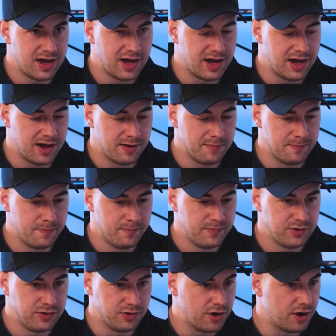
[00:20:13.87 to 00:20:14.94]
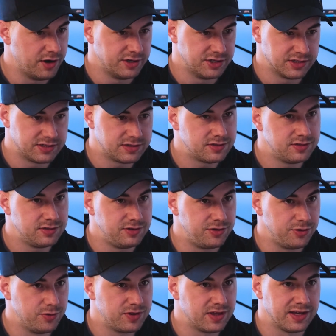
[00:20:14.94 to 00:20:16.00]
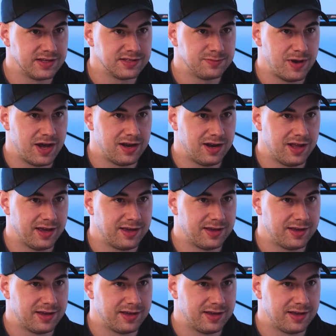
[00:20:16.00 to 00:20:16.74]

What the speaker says: You got to just do things, man.